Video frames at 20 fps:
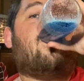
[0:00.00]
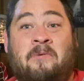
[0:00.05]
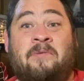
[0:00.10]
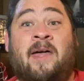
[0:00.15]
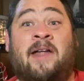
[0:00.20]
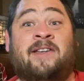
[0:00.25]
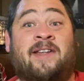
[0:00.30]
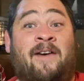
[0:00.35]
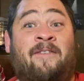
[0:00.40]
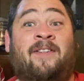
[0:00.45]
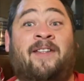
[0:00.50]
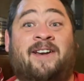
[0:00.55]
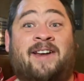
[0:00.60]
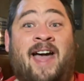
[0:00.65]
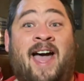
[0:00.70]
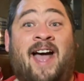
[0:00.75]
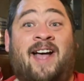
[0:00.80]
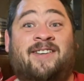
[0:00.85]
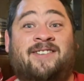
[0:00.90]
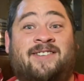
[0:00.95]
That definitely
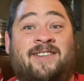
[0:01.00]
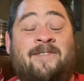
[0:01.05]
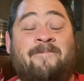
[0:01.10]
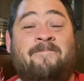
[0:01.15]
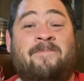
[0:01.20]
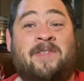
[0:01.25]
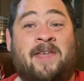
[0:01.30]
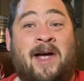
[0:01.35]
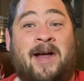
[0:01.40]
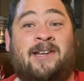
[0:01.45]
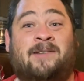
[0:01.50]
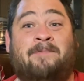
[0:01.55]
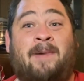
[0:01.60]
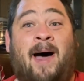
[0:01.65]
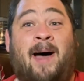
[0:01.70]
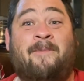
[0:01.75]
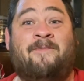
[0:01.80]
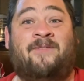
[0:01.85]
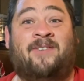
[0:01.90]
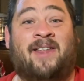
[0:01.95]
has nice
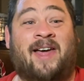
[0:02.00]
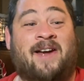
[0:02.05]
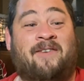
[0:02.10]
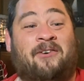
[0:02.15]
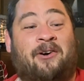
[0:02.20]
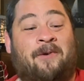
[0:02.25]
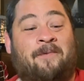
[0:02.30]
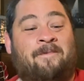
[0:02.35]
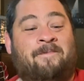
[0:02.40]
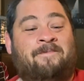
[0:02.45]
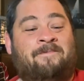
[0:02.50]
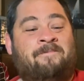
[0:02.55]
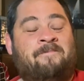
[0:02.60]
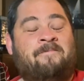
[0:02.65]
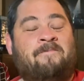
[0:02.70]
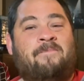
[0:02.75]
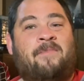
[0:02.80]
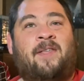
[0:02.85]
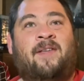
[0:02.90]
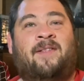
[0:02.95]
pop flavor,
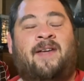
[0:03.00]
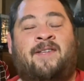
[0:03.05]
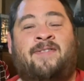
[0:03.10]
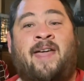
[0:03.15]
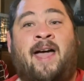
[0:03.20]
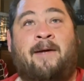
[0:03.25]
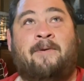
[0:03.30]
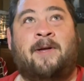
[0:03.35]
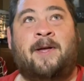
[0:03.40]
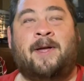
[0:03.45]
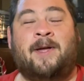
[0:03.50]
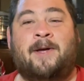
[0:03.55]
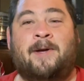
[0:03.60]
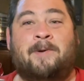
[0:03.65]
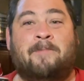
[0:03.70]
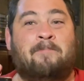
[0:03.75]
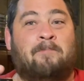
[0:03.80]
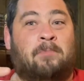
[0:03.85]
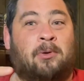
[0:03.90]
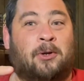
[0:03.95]
like that
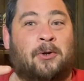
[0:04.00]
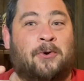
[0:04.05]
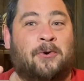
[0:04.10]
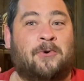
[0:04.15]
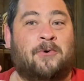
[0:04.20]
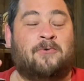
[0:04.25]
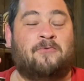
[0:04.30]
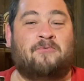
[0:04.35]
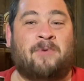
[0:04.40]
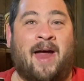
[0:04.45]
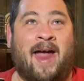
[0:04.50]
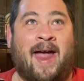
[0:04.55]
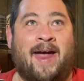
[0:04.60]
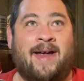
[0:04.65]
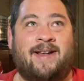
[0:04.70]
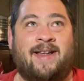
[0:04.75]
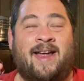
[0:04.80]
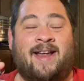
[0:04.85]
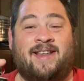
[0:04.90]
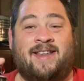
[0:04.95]
blue,
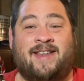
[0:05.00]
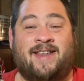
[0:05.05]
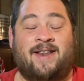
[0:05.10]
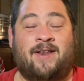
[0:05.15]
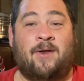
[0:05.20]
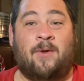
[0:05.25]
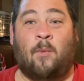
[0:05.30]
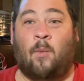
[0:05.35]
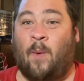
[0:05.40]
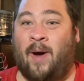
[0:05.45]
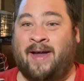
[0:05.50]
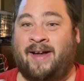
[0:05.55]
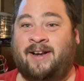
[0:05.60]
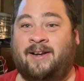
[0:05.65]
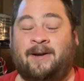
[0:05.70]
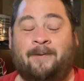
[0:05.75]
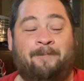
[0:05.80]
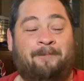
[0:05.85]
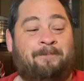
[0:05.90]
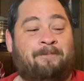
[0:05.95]
red, and
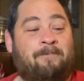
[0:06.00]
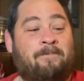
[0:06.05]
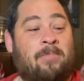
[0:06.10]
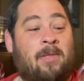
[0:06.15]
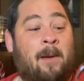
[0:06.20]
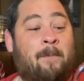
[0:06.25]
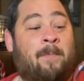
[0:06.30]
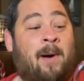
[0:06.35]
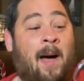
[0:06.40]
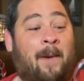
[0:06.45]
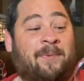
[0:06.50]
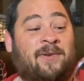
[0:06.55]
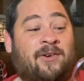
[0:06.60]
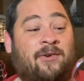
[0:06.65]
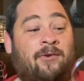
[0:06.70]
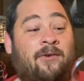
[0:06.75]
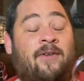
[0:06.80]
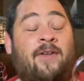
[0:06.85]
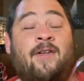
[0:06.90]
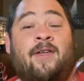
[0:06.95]
white
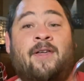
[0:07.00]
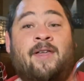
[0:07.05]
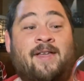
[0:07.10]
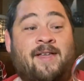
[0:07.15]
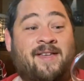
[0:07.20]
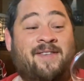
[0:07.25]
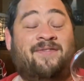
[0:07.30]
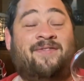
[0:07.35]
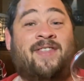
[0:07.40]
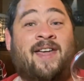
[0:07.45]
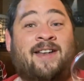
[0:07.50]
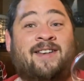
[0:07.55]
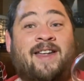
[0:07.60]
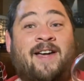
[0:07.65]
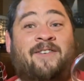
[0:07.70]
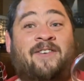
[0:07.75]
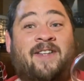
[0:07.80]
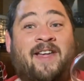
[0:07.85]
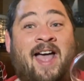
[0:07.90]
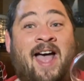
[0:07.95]
popsicle. That
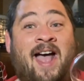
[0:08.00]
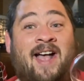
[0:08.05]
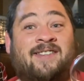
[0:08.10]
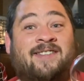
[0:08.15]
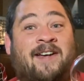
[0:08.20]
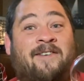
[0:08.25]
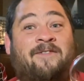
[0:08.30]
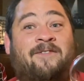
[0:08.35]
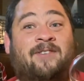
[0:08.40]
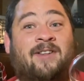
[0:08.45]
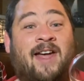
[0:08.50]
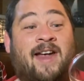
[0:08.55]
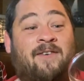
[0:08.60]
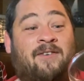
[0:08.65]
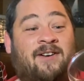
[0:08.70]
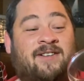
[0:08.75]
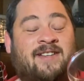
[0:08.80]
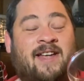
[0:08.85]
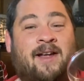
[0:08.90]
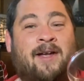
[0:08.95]
definitely has that flavor.
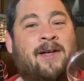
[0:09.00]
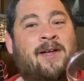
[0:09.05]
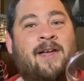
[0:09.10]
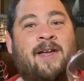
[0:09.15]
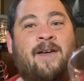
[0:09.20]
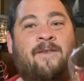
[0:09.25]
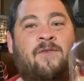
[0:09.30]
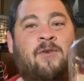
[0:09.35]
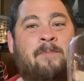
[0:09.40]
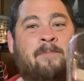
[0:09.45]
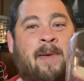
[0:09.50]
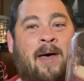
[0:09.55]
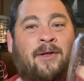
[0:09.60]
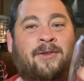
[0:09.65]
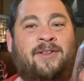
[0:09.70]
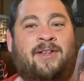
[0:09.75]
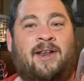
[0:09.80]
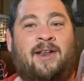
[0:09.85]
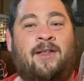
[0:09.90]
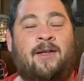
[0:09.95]
It's like if you
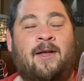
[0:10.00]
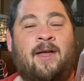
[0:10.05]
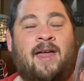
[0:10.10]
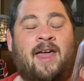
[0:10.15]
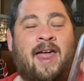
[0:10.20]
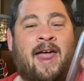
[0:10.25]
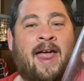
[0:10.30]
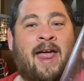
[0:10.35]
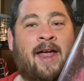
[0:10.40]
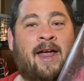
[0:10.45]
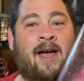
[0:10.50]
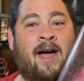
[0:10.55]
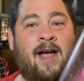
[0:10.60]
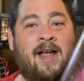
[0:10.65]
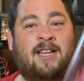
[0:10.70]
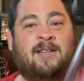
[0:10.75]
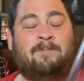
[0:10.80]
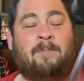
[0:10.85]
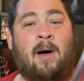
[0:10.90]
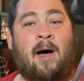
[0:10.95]
melted a
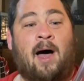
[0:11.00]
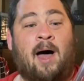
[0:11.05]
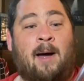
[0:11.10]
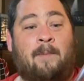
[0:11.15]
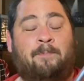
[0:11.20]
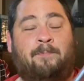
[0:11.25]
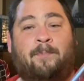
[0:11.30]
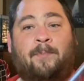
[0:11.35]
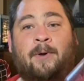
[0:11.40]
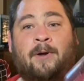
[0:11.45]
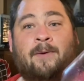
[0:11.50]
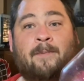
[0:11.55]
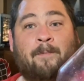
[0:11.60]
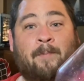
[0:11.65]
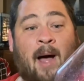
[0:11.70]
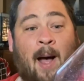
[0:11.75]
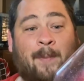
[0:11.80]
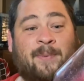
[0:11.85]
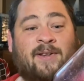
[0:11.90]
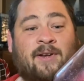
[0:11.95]
ice pop
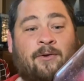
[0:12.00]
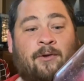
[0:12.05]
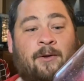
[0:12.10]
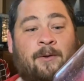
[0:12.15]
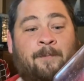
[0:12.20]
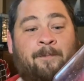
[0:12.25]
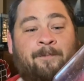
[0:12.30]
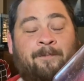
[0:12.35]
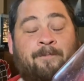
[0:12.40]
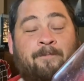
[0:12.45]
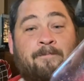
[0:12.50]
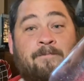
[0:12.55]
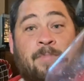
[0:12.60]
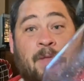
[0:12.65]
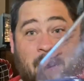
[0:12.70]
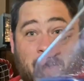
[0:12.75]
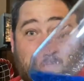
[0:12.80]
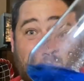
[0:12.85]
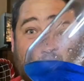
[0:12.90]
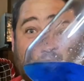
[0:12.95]
popsicle,
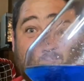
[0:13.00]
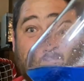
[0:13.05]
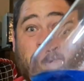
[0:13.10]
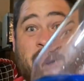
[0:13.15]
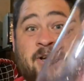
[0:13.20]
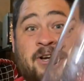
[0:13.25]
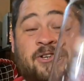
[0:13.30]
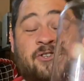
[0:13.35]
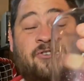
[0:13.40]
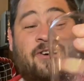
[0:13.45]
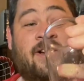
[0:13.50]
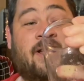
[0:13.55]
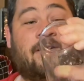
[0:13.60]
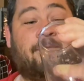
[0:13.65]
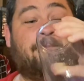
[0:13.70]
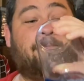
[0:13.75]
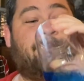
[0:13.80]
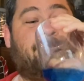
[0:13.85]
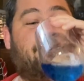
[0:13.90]
this is what you're drinking.